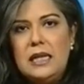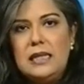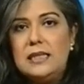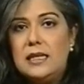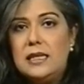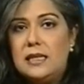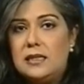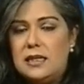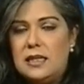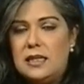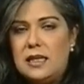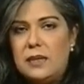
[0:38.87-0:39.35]

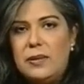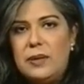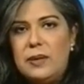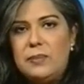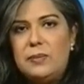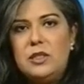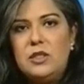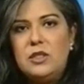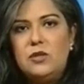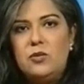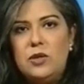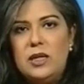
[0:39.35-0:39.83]
Certain
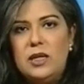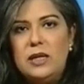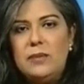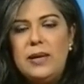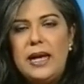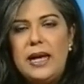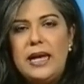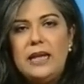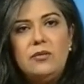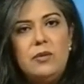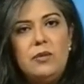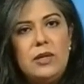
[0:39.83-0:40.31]
commitments were
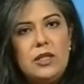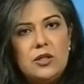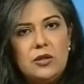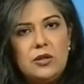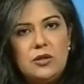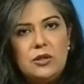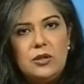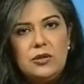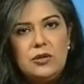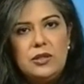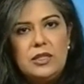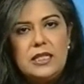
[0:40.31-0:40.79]
made, we
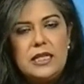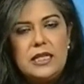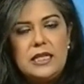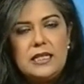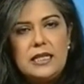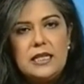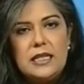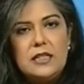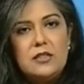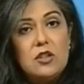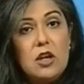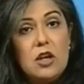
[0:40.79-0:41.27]
don't know the
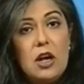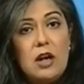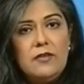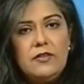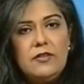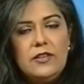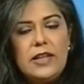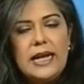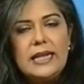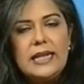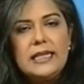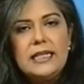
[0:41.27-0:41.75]
details
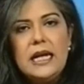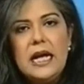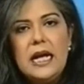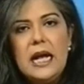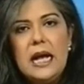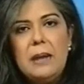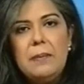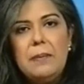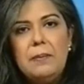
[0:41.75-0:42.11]
of that,